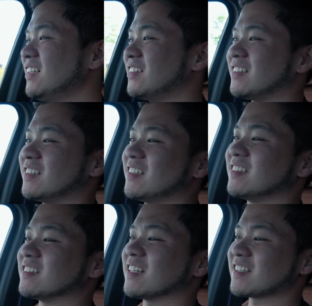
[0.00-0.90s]

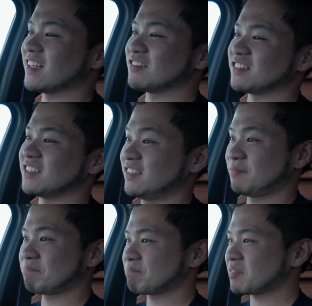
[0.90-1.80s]
Oh, that's lovely.
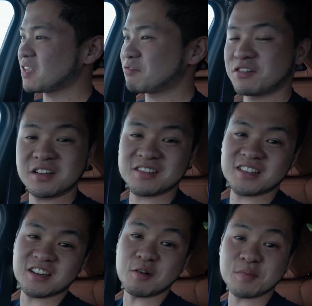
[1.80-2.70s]
300
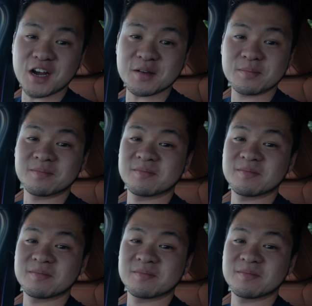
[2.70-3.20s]
cell downpipe,